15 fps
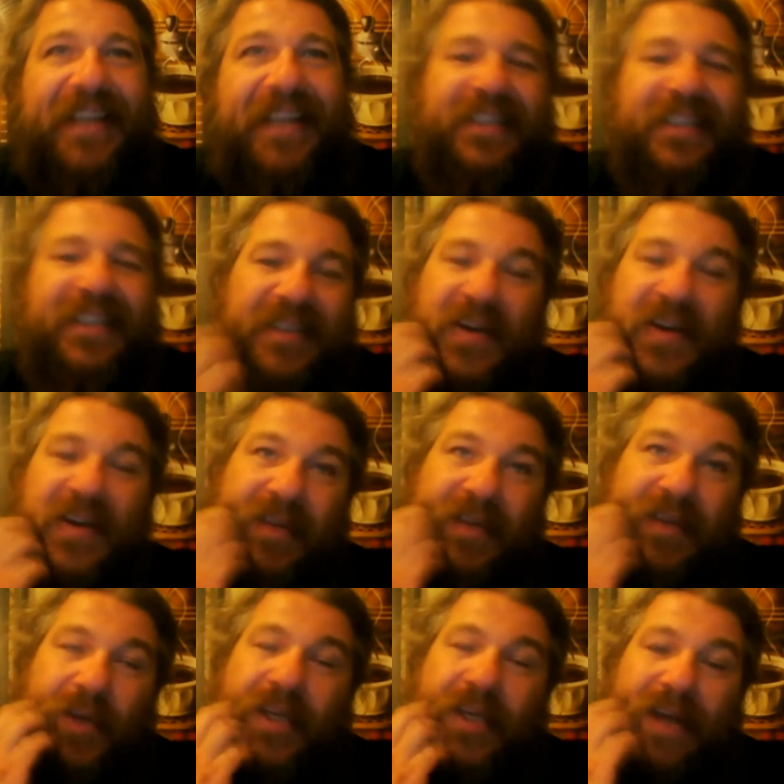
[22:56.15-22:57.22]
So
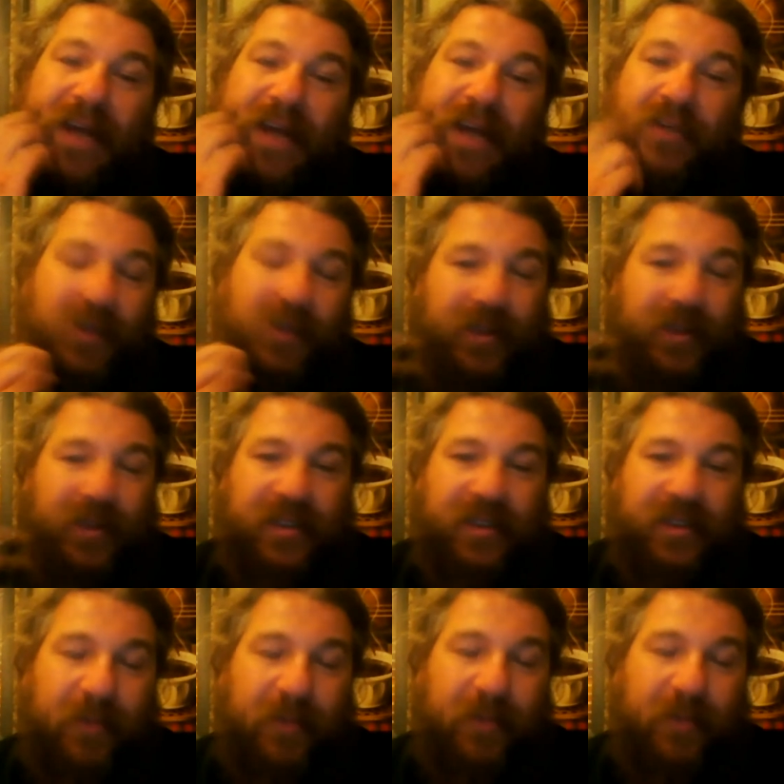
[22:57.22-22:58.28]
if all you'd have to do is
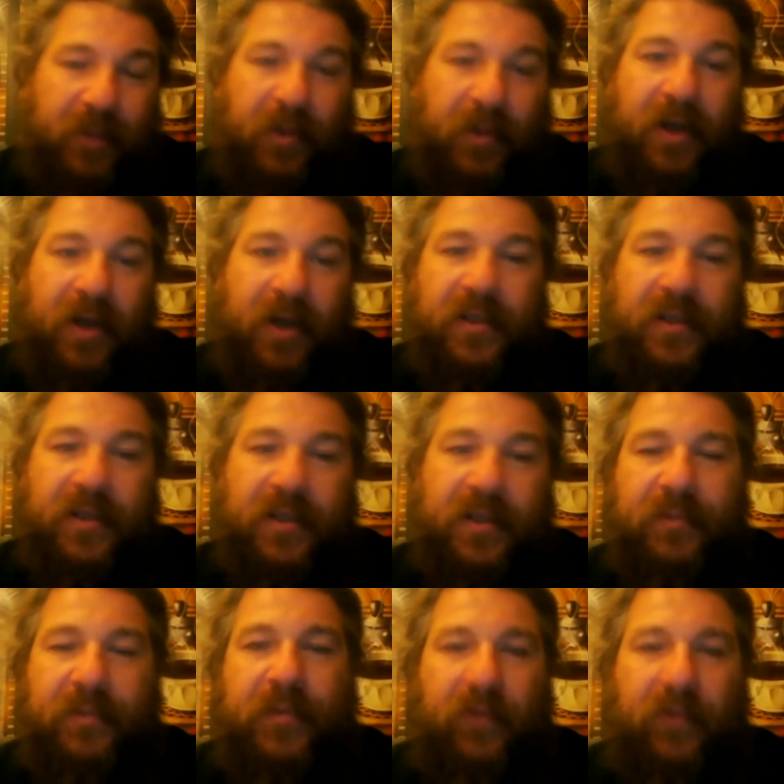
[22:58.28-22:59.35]
assemble the parts,
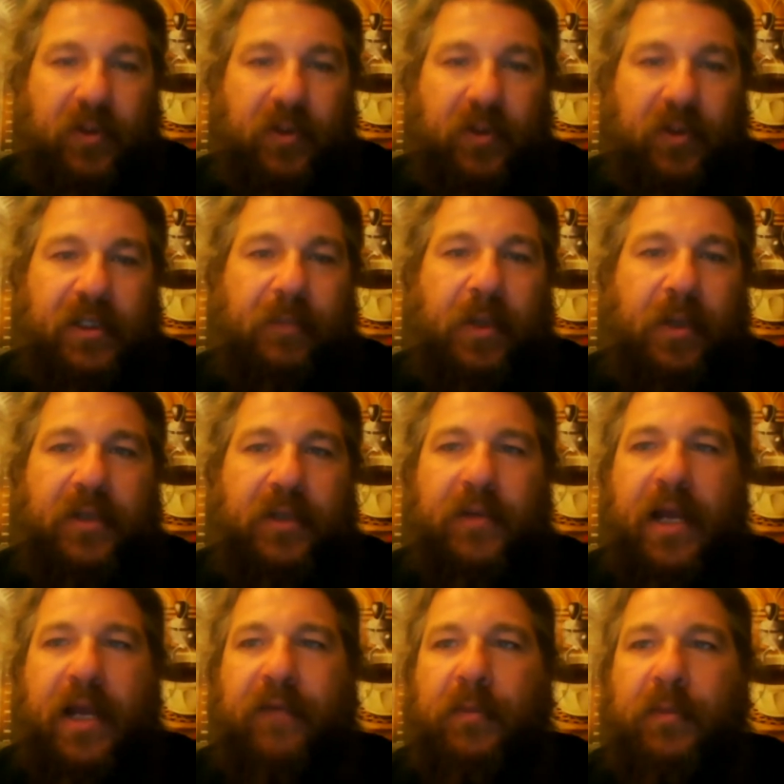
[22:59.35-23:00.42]
of course some parts
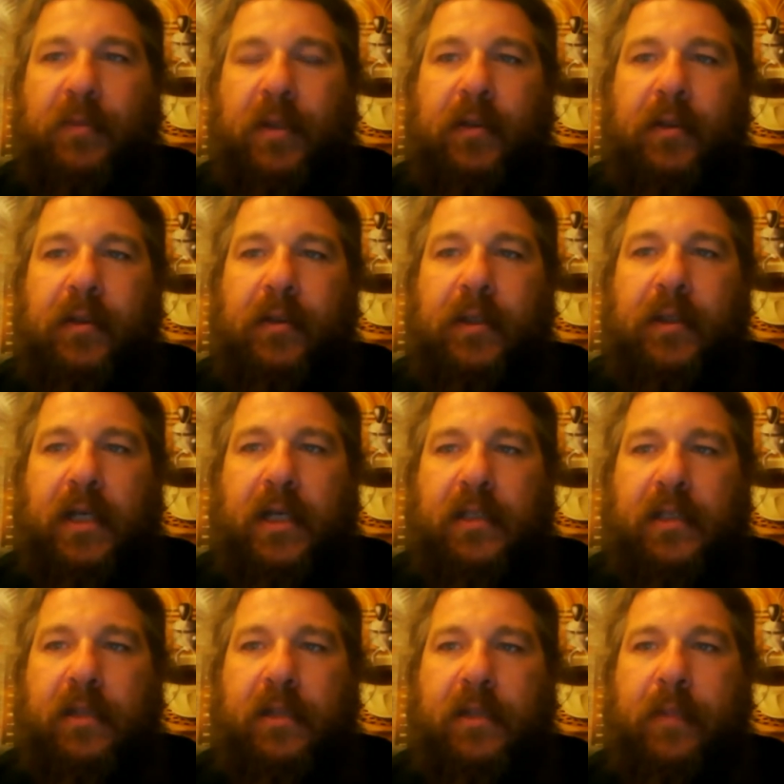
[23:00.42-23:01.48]
would have to be
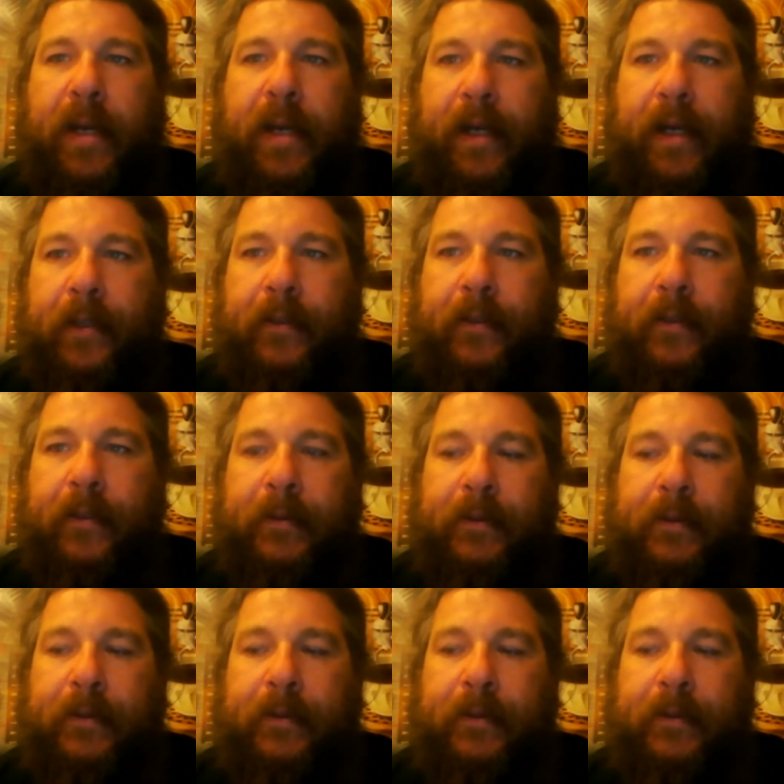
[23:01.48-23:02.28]
custom made.